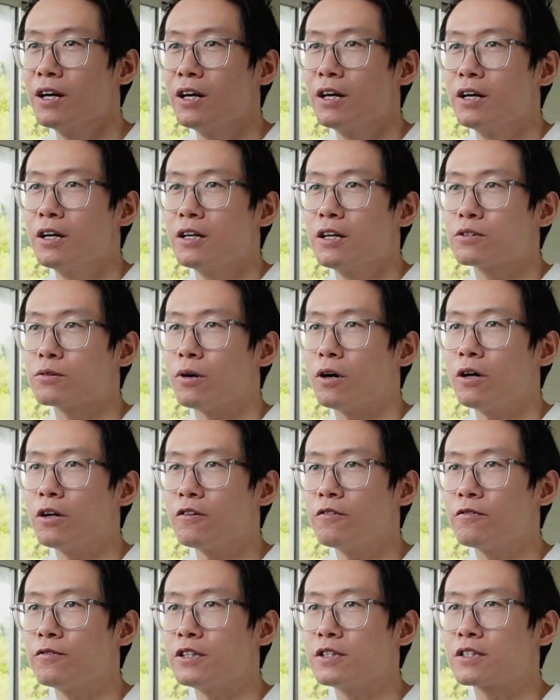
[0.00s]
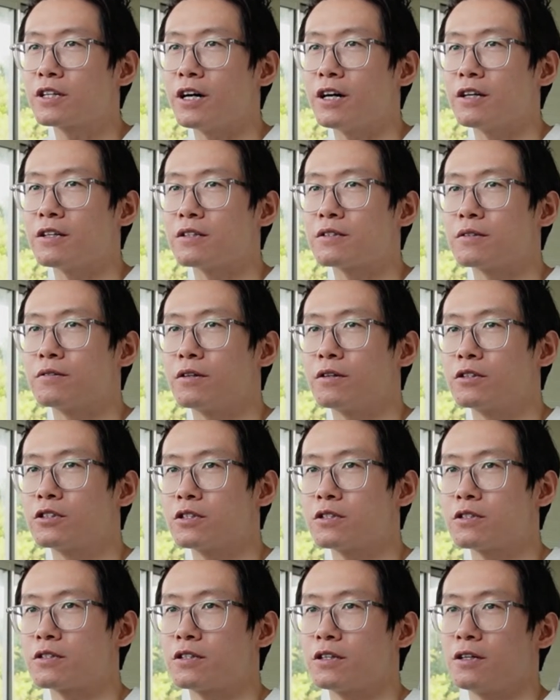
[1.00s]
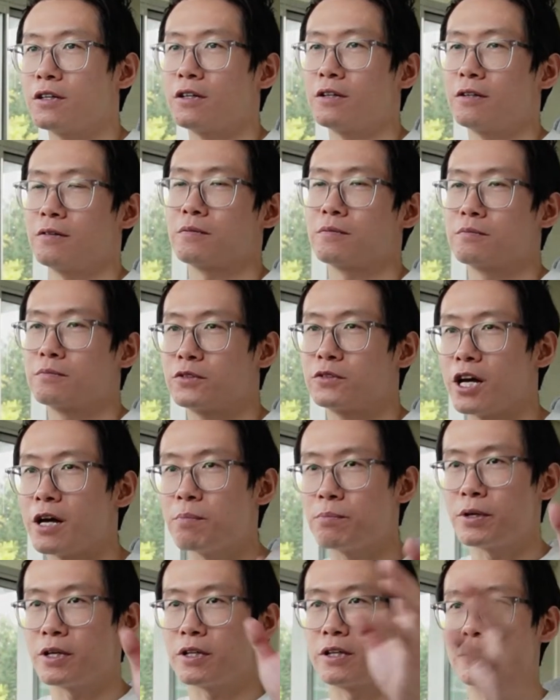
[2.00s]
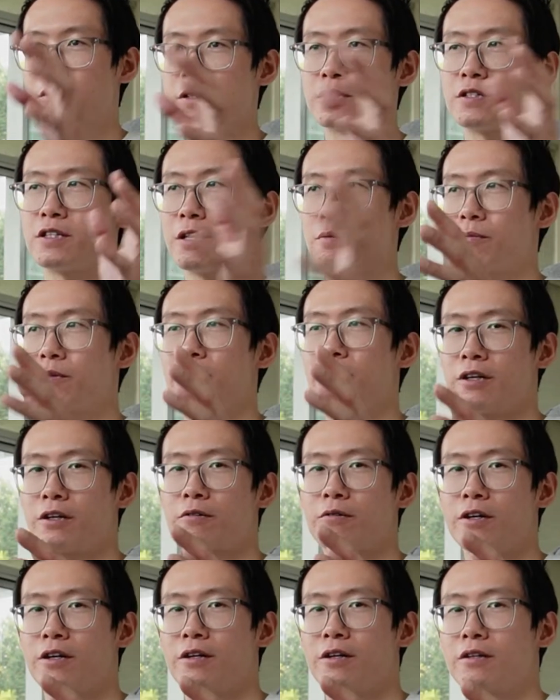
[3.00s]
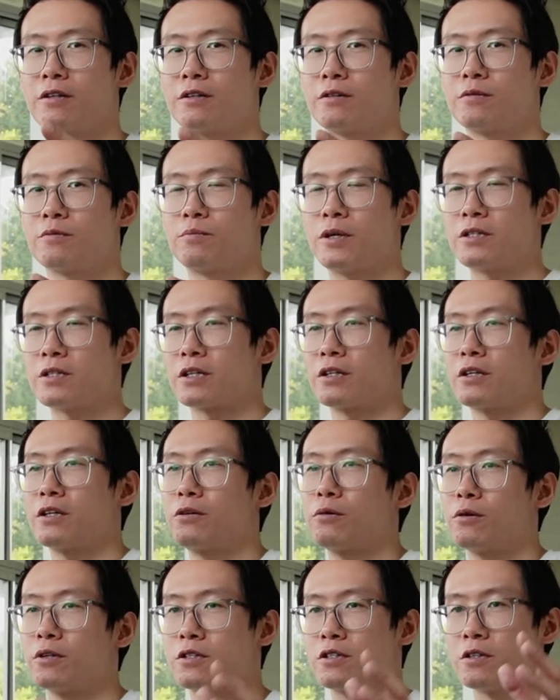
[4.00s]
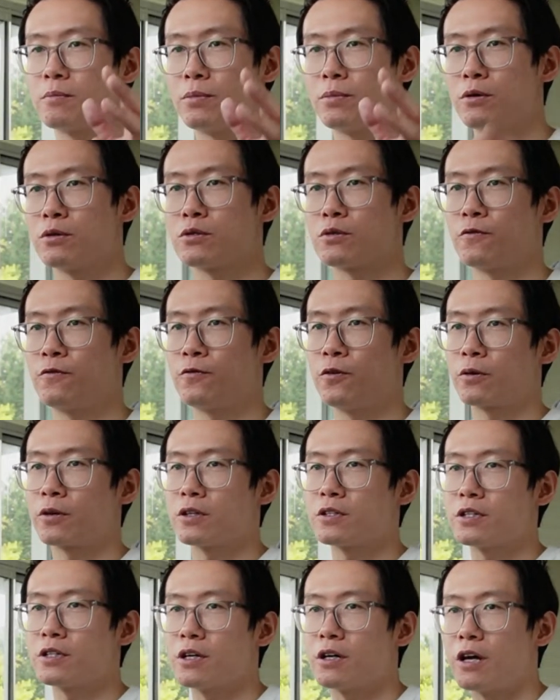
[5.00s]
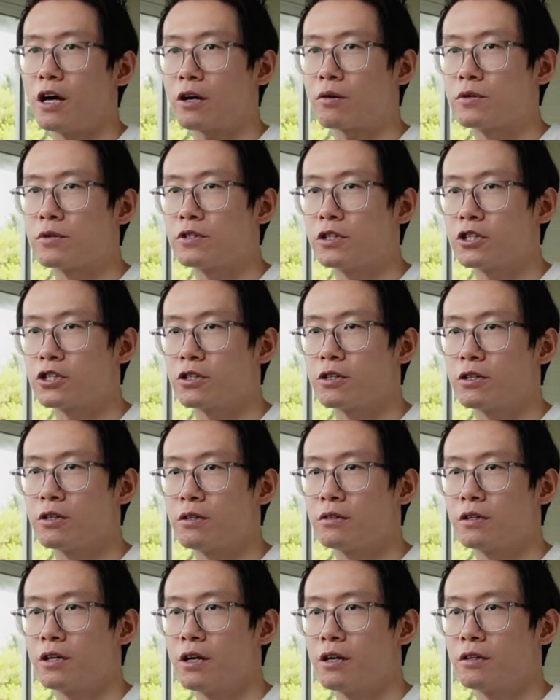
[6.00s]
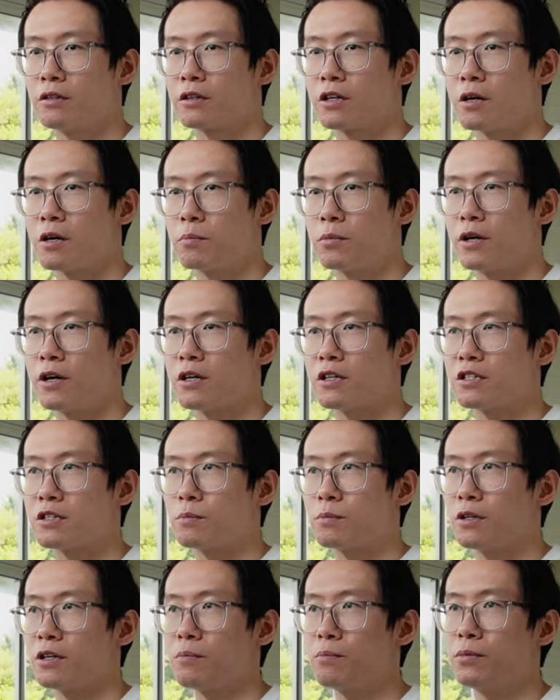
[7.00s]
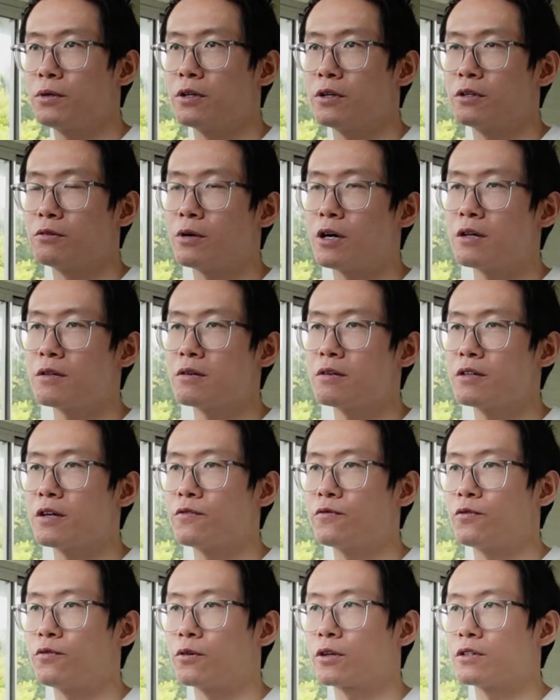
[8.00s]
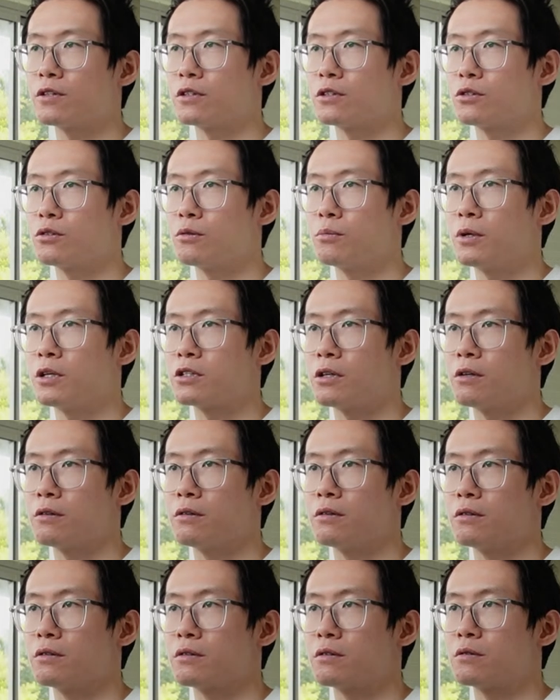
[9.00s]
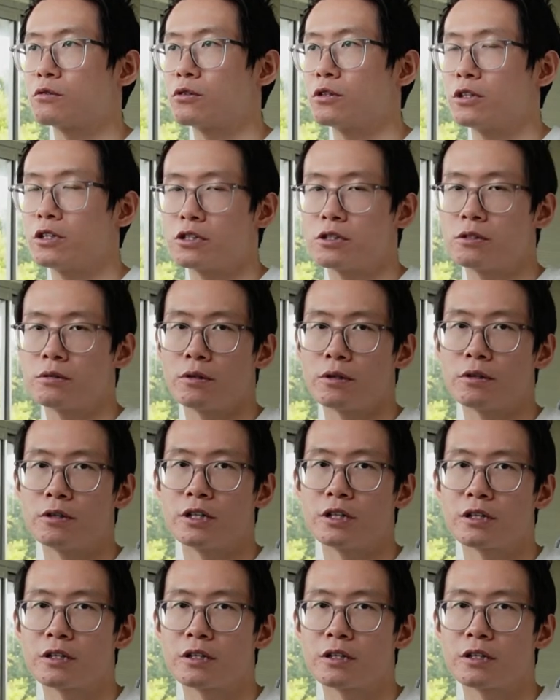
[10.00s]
So all of these guys, they're just championing the same thing, right? Basically, you're supposed to focus on acquisition and comprehensible input rather than focusing too much on this traditional learning.